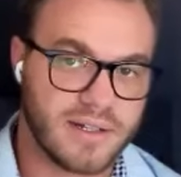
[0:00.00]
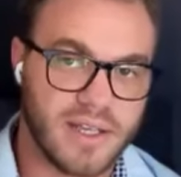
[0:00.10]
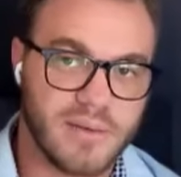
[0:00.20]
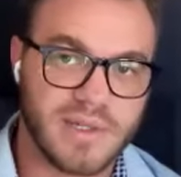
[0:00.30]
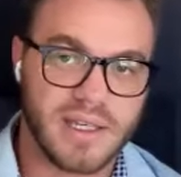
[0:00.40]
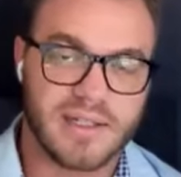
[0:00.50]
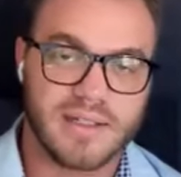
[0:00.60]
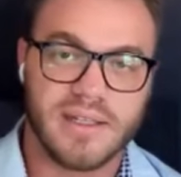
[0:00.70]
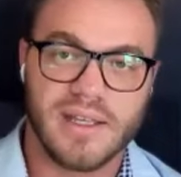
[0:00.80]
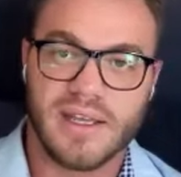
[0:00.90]
are coming in
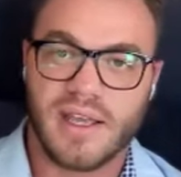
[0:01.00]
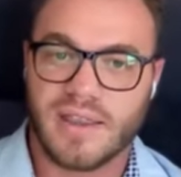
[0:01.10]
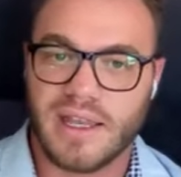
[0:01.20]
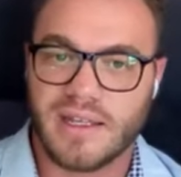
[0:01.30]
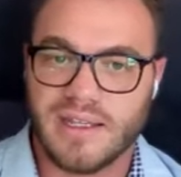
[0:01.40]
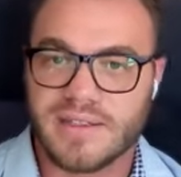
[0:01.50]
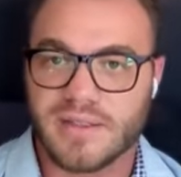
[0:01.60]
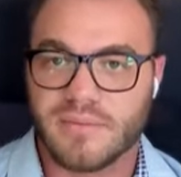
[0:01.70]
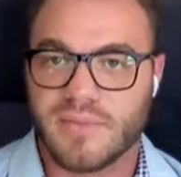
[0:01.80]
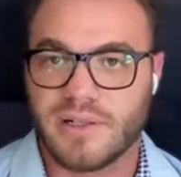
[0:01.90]
that need
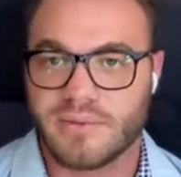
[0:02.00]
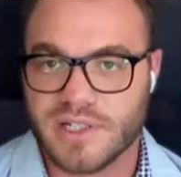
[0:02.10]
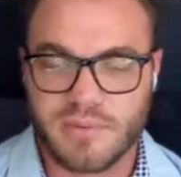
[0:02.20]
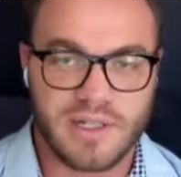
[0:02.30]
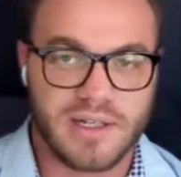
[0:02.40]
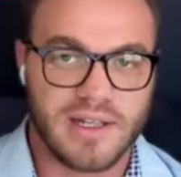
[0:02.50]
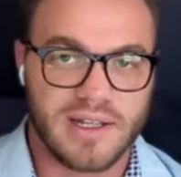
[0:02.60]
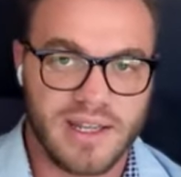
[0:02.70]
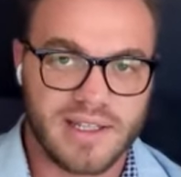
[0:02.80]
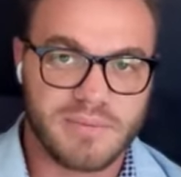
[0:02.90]
some enrichment and
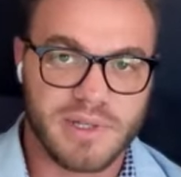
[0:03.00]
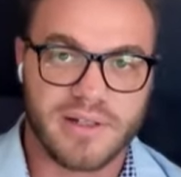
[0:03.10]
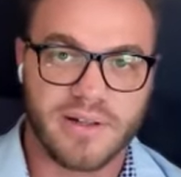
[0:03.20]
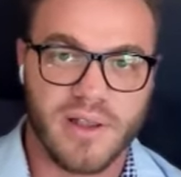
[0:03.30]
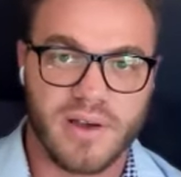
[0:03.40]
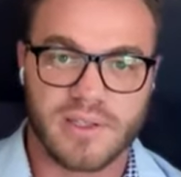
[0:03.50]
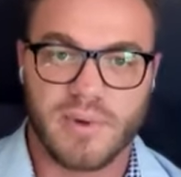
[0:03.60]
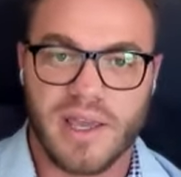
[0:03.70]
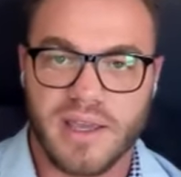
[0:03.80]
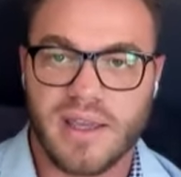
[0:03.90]
enhancement along the
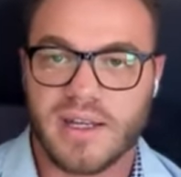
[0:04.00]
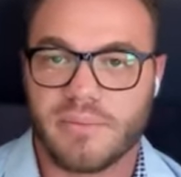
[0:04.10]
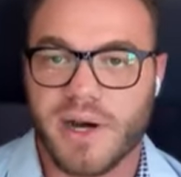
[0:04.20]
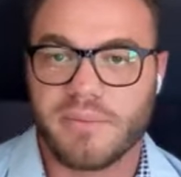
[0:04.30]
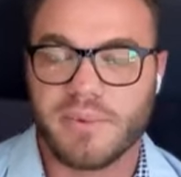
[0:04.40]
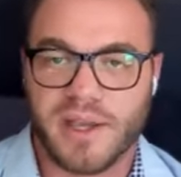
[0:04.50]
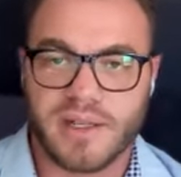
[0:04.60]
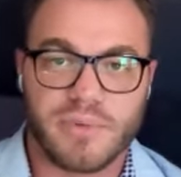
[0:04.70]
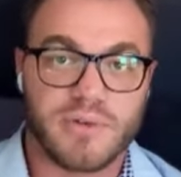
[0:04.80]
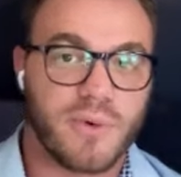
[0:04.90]
way in a
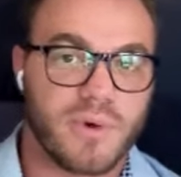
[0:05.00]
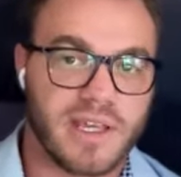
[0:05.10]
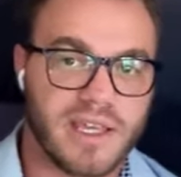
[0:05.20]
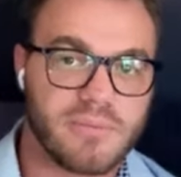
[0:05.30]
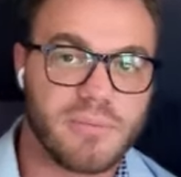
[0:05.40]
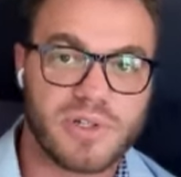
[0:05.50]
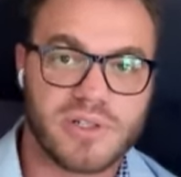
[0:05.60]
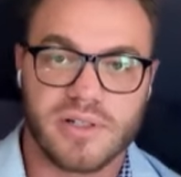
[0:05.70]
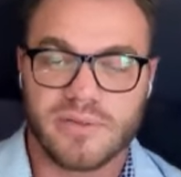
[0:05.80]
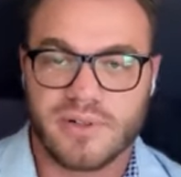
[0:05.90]
pipeline before they get
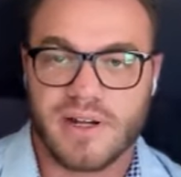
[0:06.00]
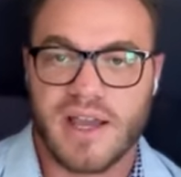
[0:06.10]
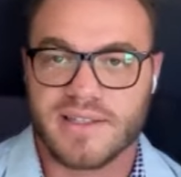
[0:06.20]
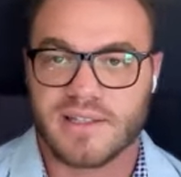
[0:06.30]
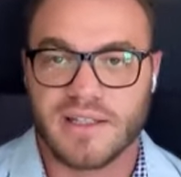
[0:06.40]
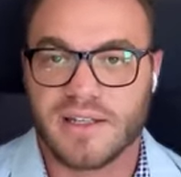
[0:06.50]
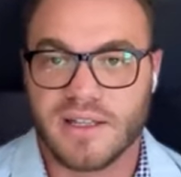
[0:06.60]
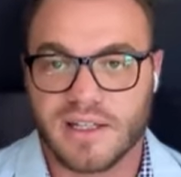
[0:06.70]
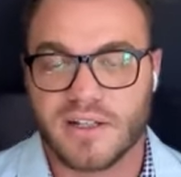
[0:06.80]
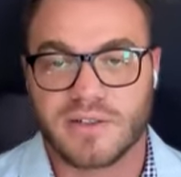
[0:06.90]
pushed over as a
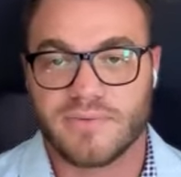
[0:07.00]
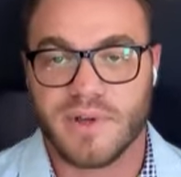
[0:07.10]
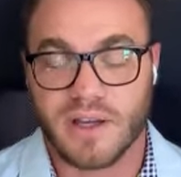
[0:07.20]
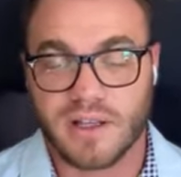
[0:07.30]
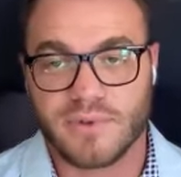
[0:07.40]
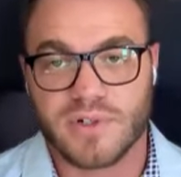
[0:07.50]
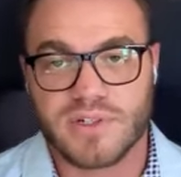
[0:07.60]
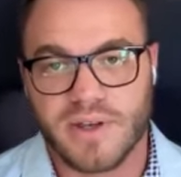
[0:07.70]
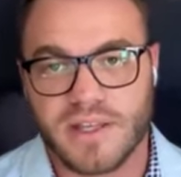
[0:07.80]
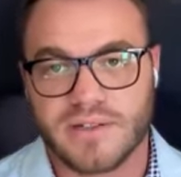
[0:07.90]

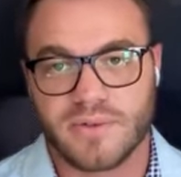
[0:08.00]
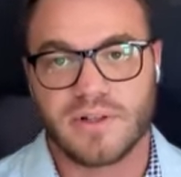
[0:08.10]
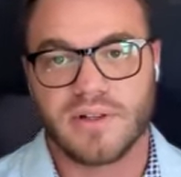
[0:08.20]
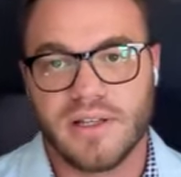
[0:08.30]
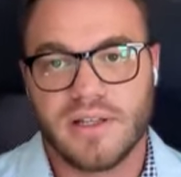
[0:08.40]
conversion event or